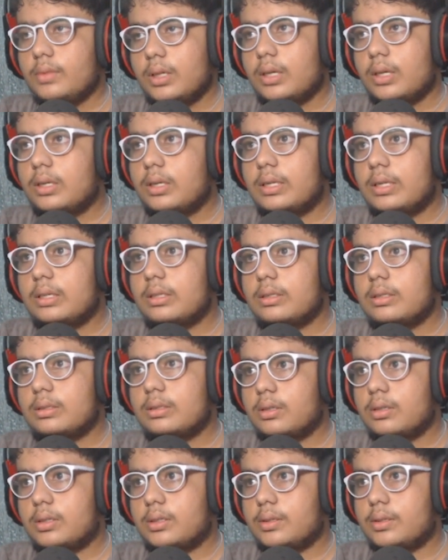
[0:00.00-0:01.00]
then
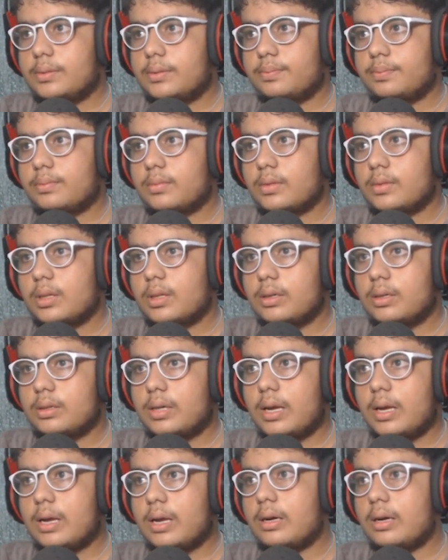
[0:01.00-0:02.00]

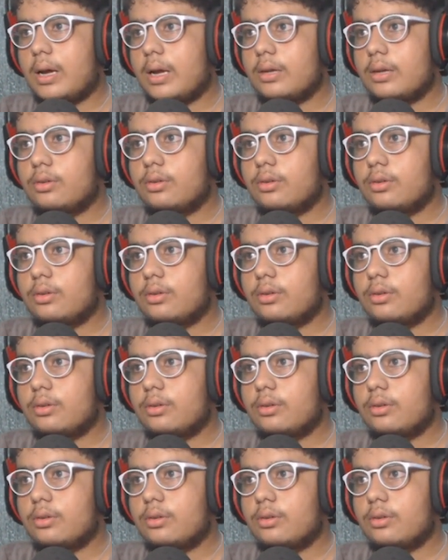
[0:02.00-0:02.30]
I